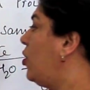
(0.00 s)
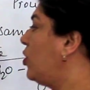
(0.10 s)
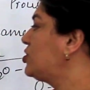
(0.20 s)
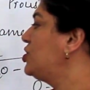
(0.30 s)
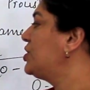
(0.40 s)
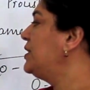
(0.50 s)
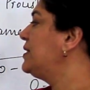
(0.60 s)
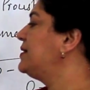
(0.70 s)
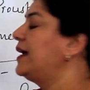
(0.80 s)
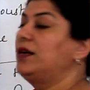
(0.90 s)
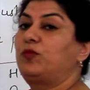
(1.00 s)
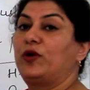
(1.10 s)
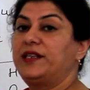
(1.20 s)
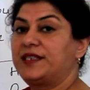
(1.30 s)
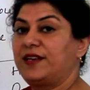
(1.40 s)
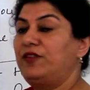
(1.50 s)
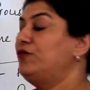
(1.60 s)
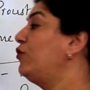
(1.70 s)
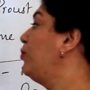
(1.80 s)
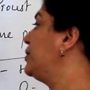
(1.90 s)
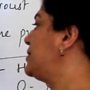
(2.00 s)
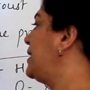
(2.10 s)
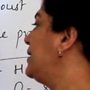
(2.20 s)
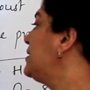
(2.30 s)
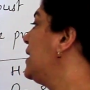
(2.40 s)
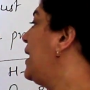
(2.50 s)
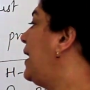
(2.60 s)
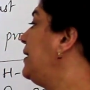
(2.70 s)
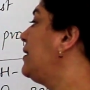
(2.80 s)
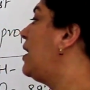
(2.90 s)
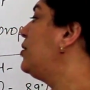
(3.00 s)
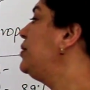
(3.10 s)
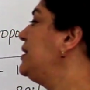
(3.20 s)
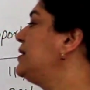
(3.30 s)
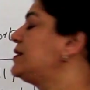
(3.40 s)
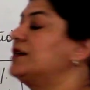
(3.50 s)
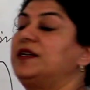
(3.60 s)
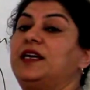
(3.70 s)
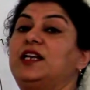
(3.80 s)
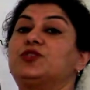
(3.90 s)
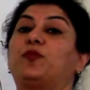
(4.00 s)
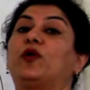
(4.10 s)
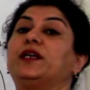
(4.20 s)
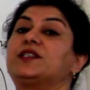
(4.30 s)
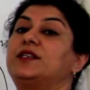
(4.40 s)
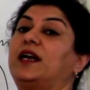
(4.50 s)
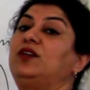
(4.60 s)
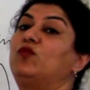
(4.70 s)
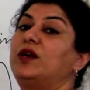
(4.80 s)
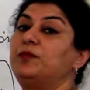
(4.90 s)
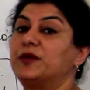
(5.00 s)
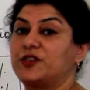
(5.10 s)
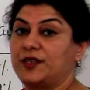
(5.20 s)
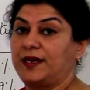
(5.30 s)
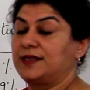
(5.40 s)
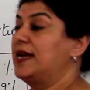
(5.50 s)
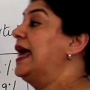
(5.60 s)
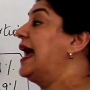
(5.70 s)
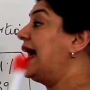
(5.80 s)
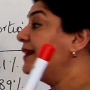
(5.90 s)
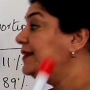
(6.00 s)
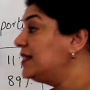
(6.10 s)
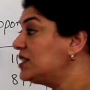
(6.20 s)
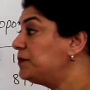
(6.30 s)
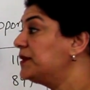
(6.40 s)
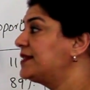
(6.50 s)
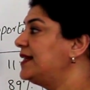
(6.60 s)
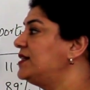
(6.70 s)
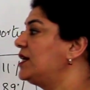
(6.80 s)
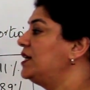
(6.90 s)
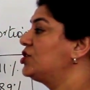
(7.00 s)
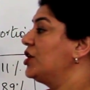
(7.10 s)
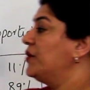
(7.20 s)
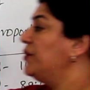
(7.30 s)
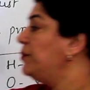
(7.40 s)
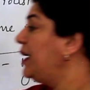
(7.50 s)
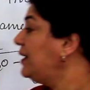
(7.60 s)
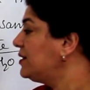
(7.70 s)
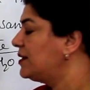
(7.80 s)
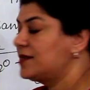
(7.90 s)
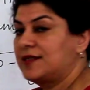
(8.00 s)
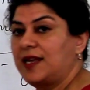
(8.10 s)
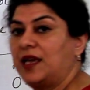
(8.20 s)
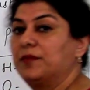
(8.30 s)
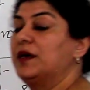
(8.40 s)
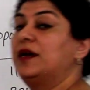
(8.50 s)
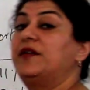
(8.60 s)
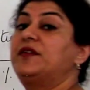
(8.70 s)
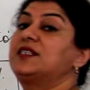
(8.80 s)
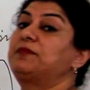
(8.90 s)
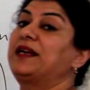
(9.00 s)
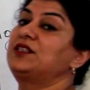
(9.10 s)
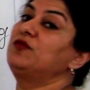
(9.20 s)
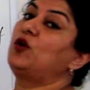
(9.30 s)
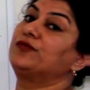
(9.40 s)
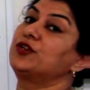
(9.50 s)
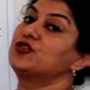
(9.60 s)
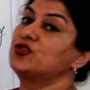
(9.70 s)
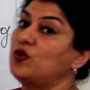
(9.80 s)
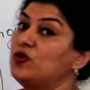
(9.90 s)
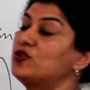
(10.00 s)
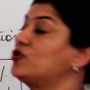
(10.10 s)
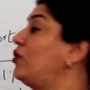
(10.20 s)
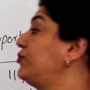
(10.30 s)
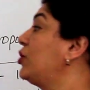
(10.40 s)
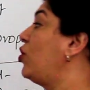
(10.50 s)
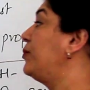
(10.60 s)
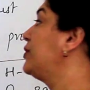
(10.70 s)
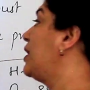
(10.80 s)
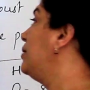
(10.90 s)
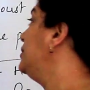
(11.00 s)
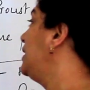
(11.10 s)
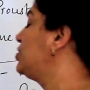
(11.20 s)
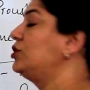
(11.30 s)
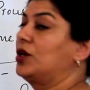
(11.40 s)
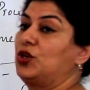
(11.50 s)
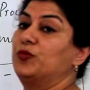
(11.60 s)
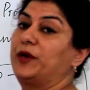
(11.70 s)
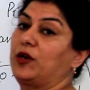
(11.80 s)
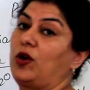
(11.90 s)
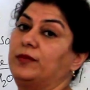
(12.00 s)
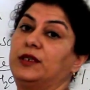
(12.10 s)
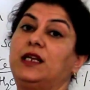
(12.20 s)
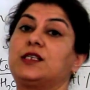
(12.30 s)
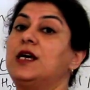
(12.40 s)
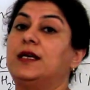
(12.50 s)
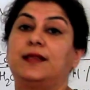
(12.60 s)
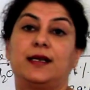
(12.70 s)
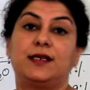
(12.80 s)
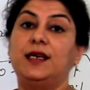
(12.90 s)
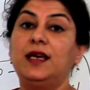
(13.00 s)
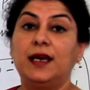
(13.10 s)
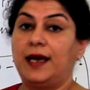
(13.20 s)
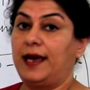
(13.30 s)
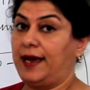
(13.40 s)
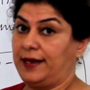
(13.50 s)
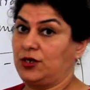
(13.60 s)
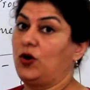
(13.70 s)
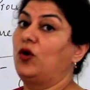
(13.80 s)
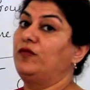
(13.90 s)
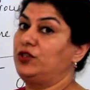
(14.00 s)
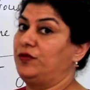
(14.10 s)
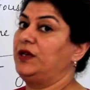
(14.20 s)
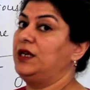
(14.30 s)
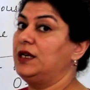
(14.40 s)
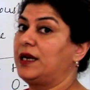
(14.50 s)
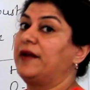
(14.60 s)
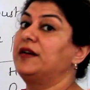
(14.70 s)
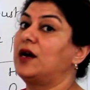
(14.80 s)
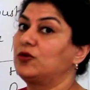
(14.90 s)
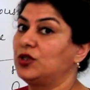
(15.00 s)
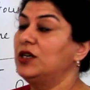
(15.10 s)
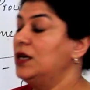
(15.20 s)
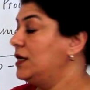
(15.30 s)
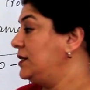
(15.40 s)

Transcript: oxygen is 9.74%, and carbon is 38.91%. And this percentage remained the same irrespective of the source of the copper carbonate, the cupric carbonate that he had or which he carried out the